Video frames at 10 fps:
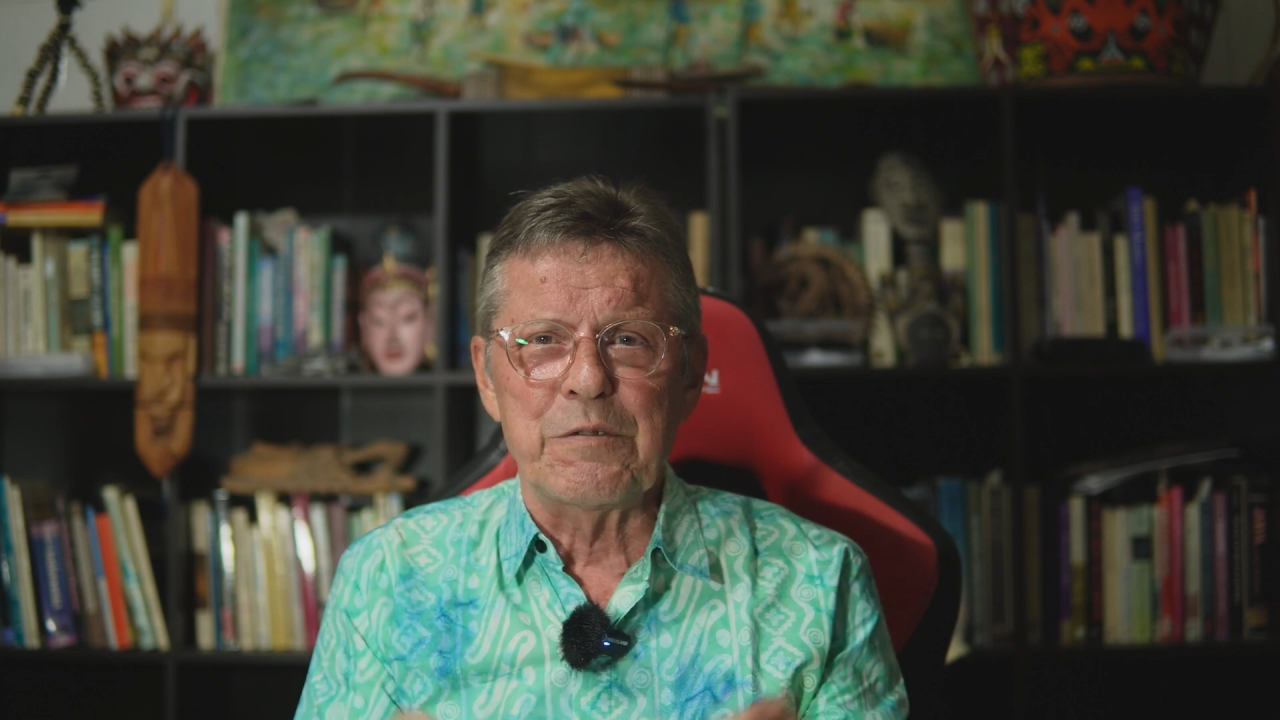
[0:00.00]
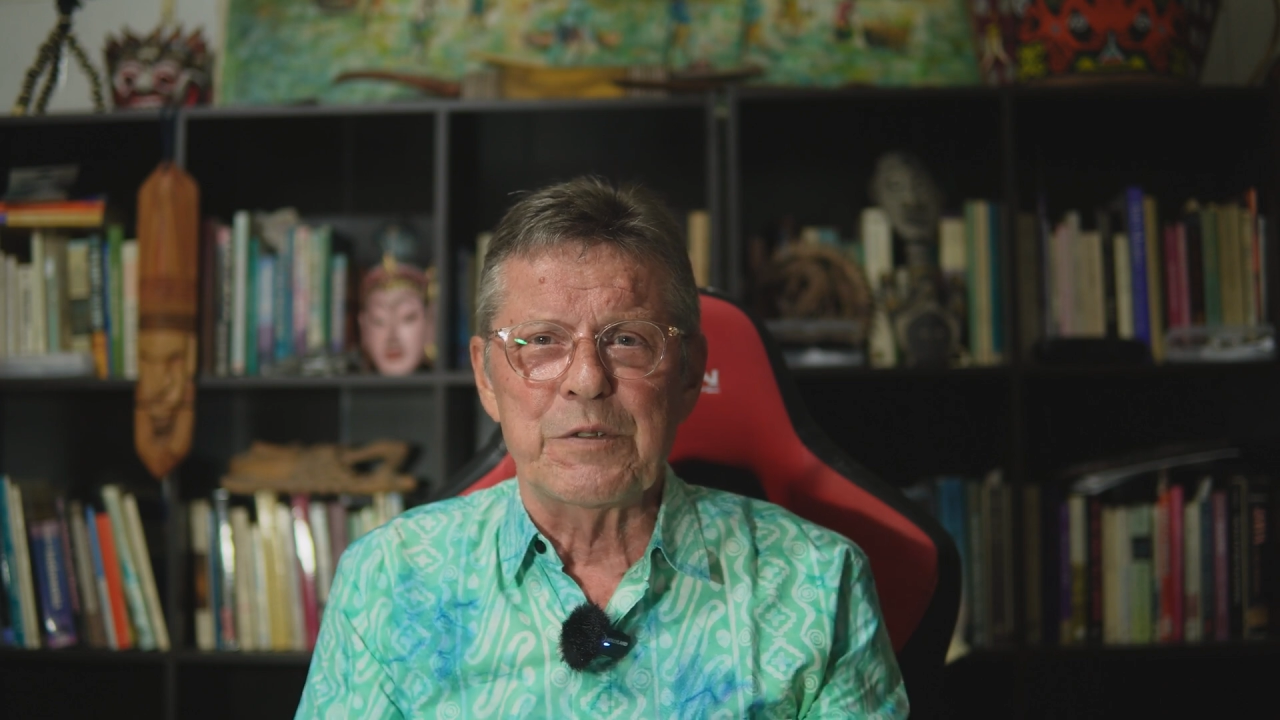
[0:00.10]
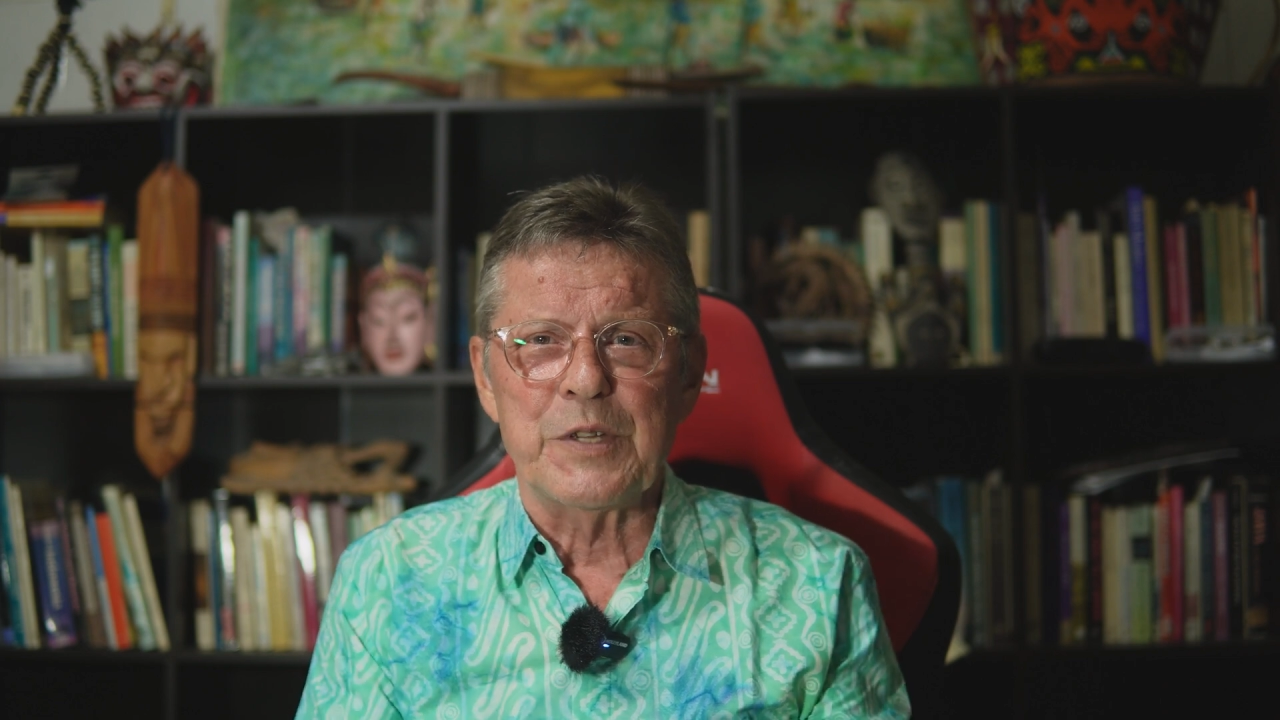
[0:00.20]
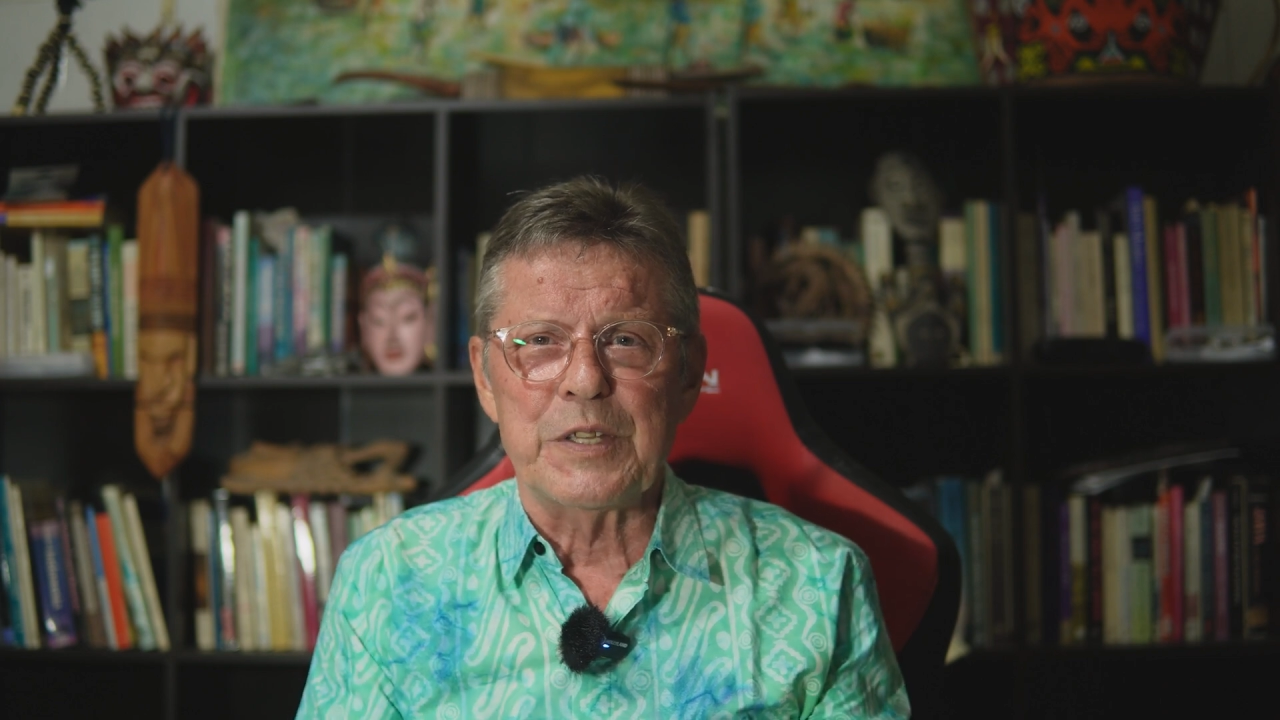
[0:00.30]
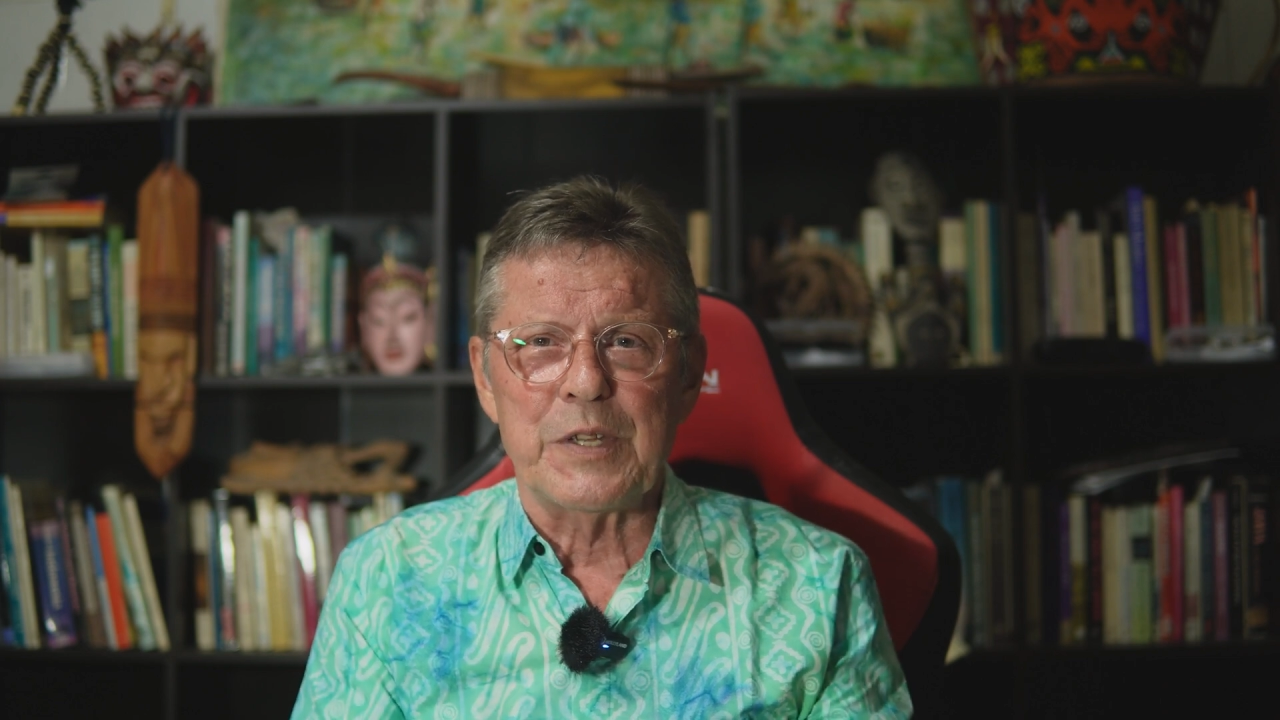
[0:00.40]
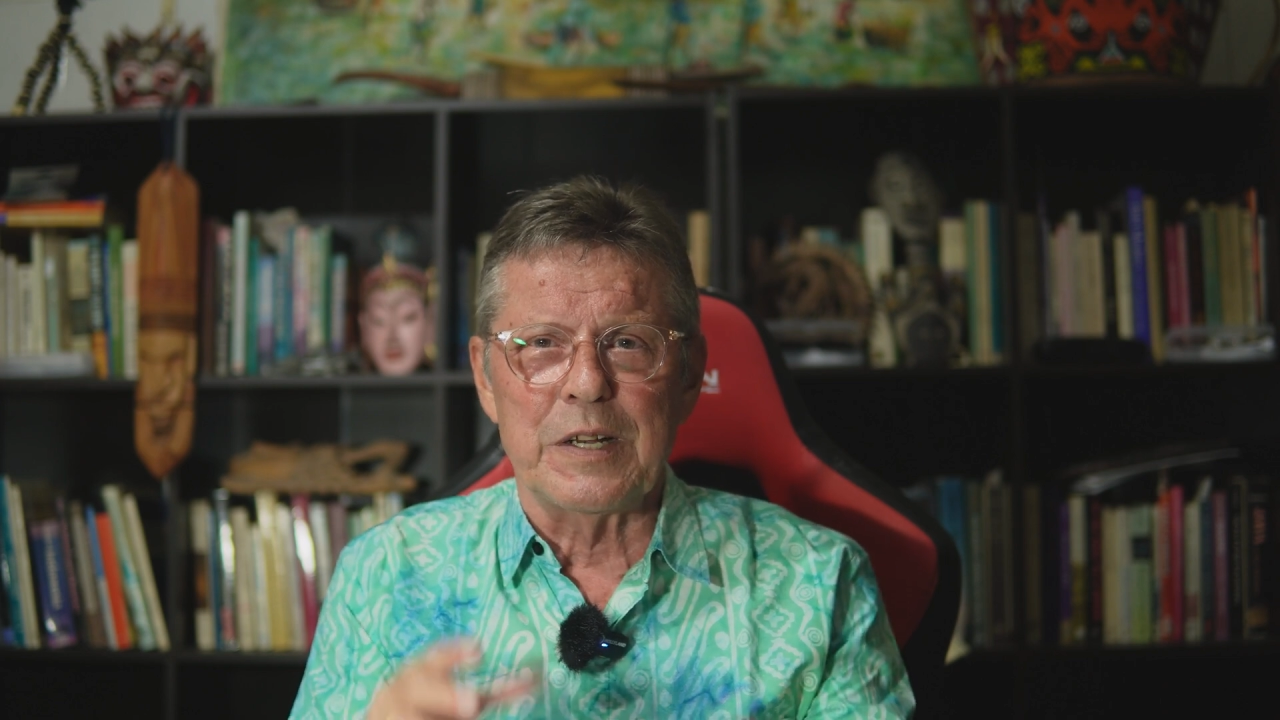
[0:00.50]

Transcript: who sits